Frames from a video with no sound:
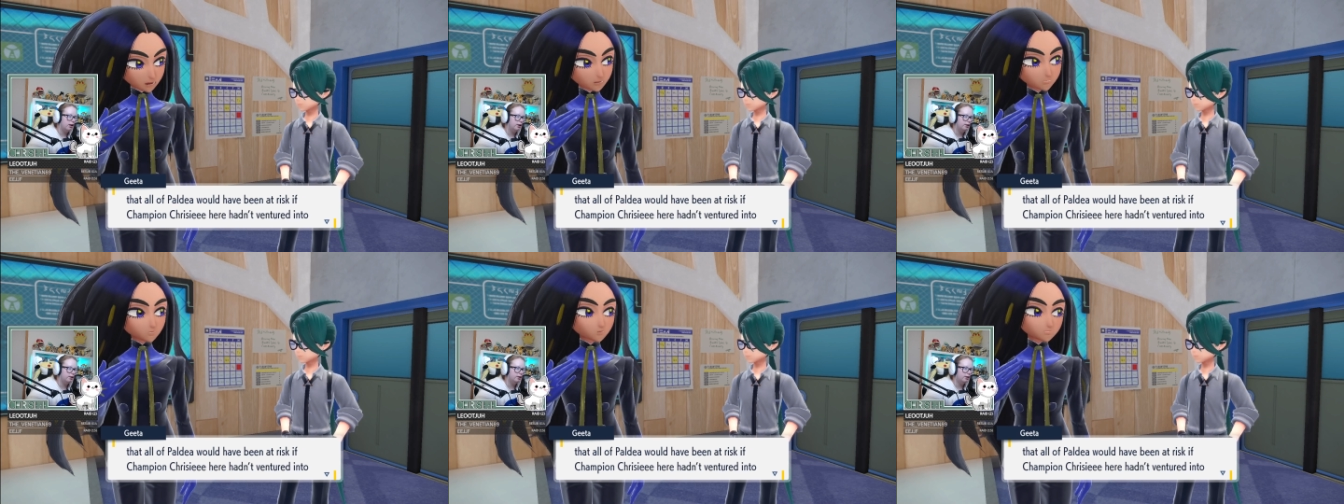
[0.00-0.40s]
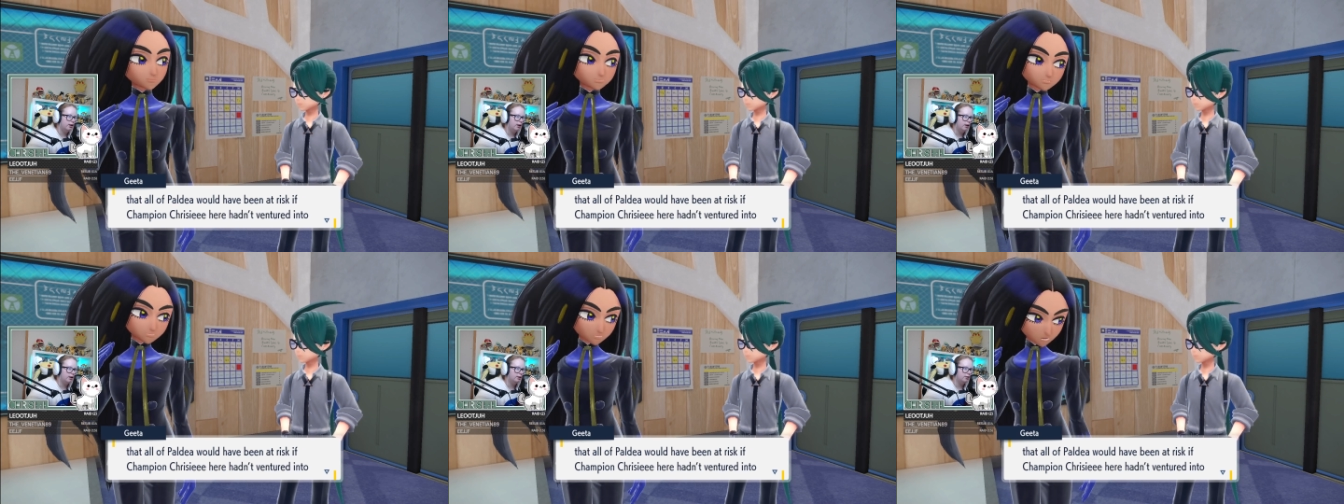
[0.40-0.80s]
here
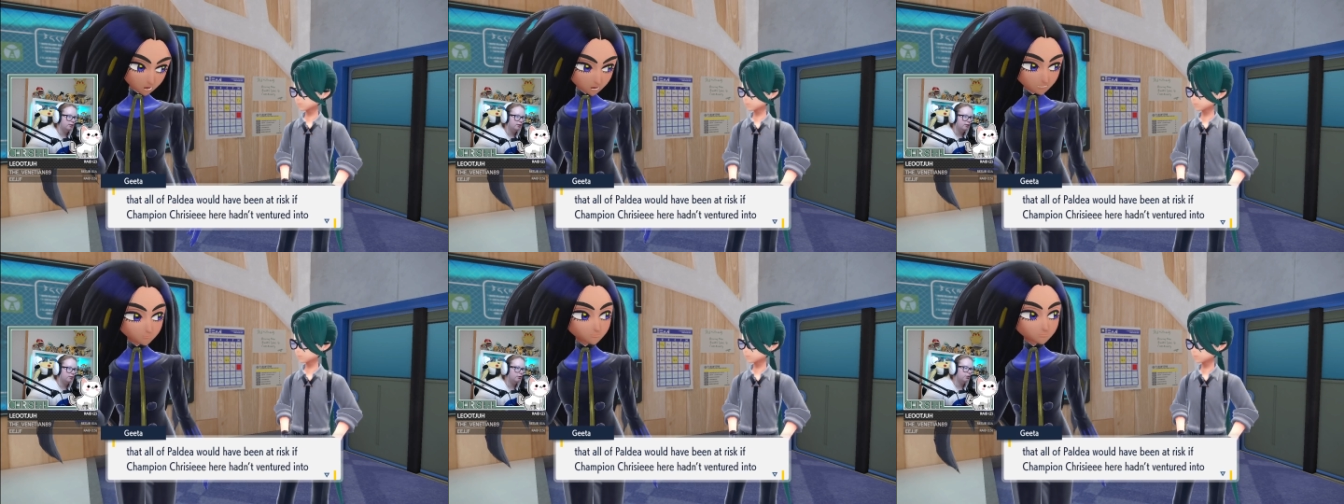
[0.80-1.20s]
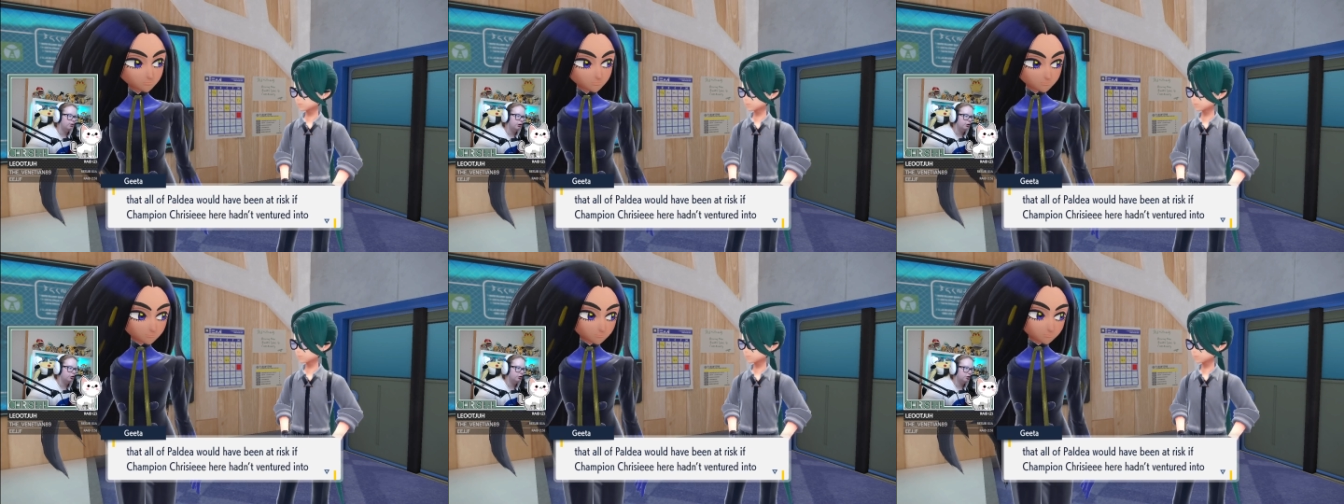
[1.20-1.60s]
hadn't
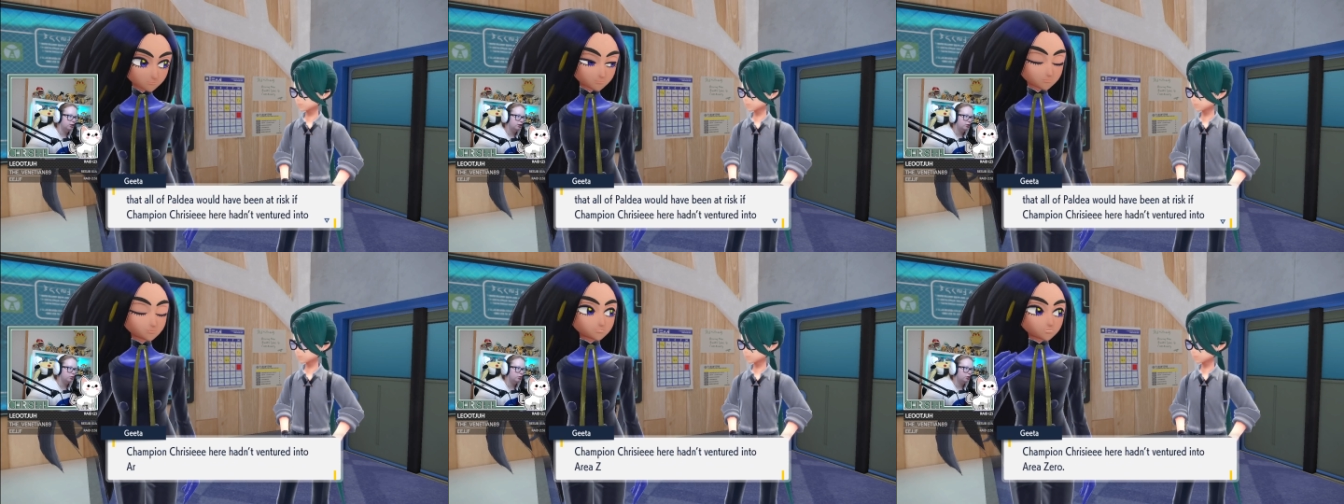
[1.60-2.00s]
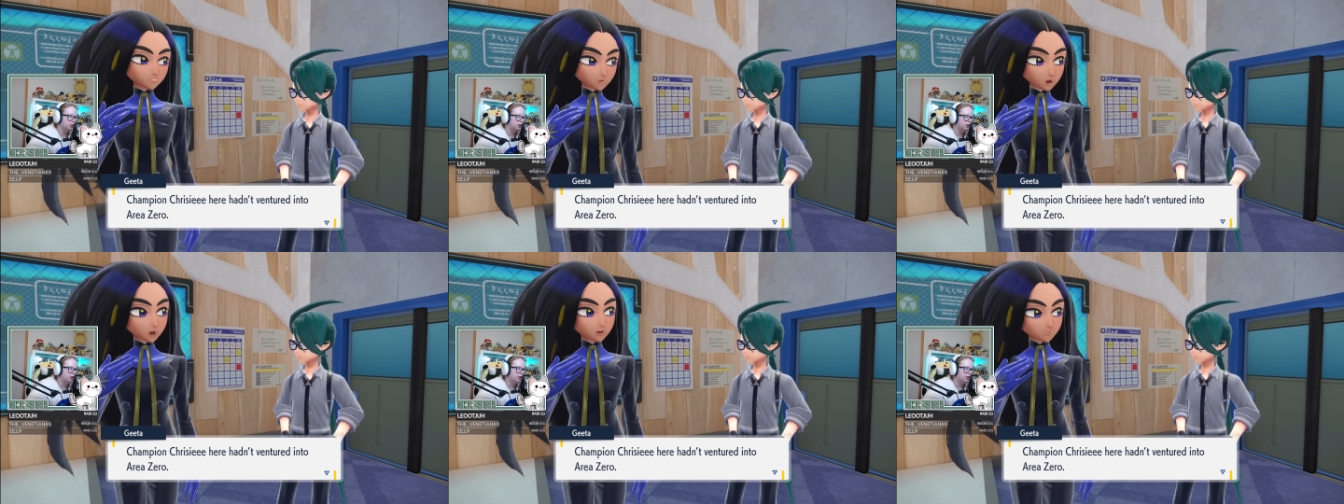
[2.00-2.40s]
ventured into
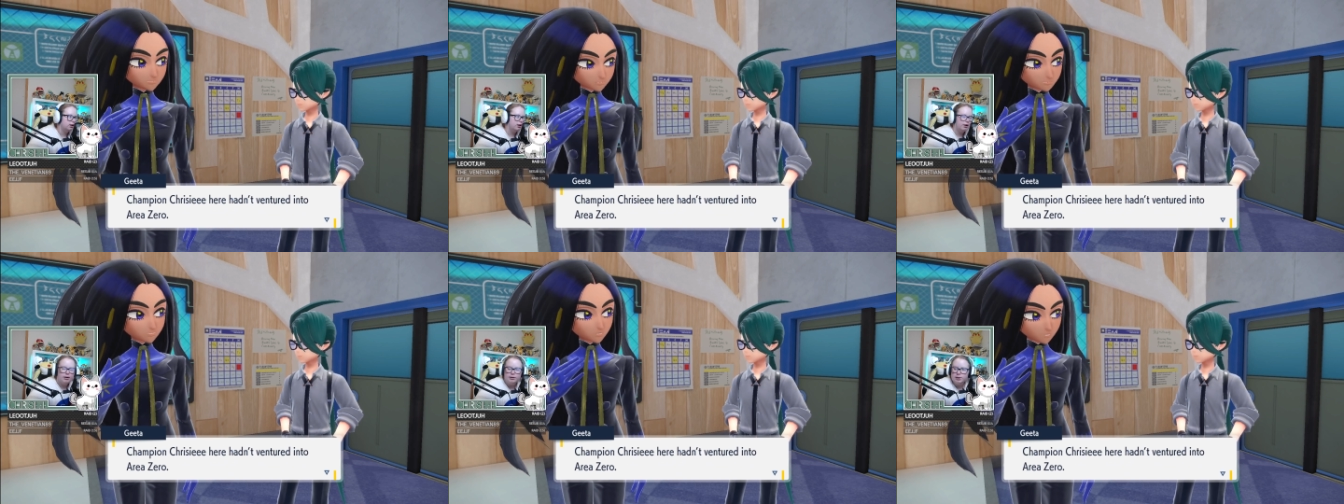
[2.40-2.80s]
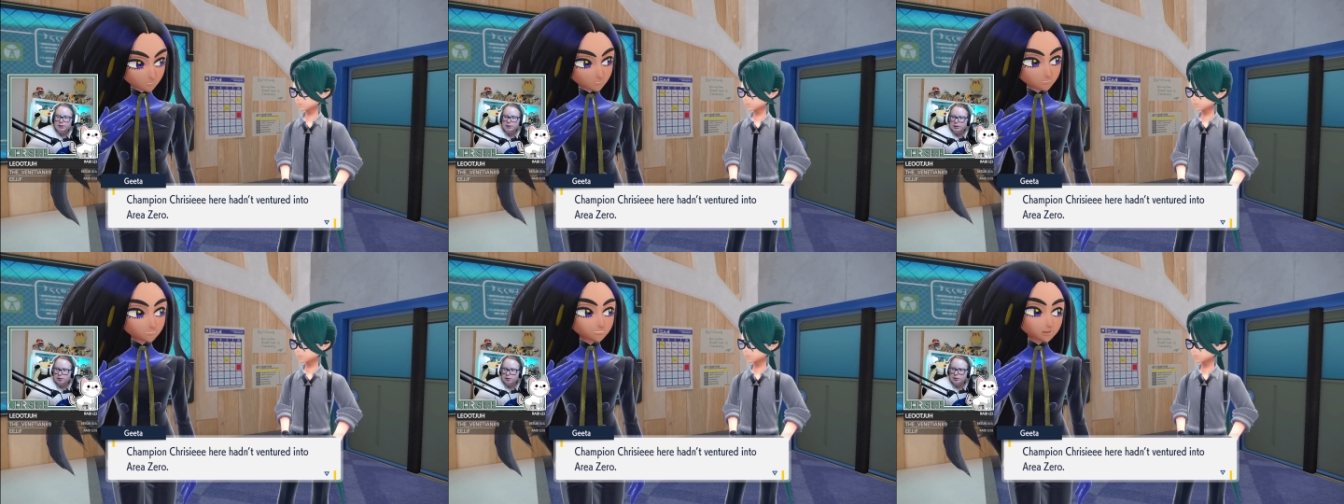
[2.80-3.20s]
Area
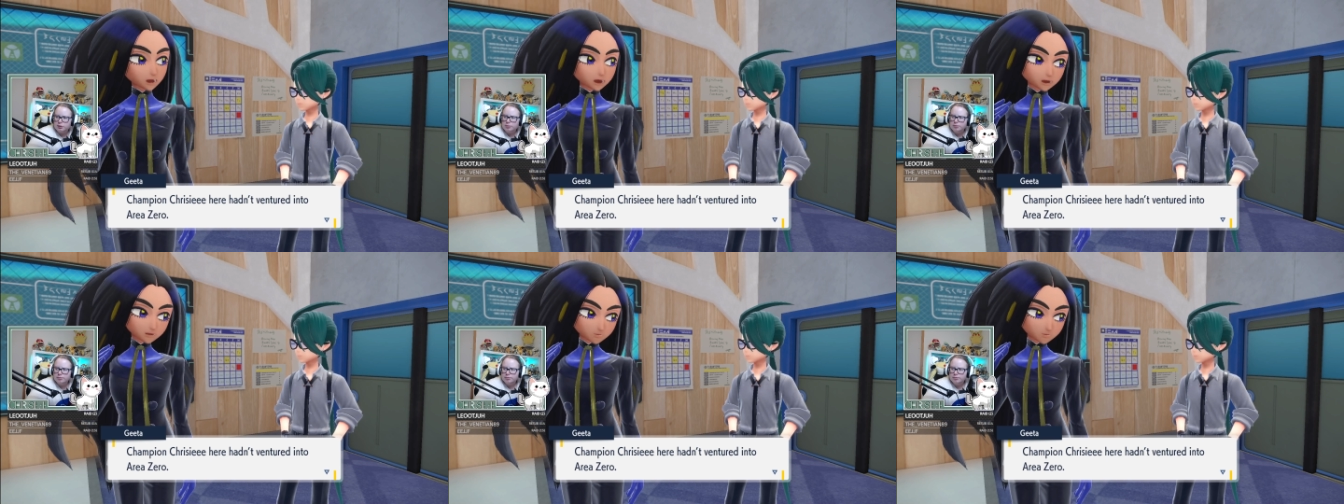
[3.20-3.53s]
Zero.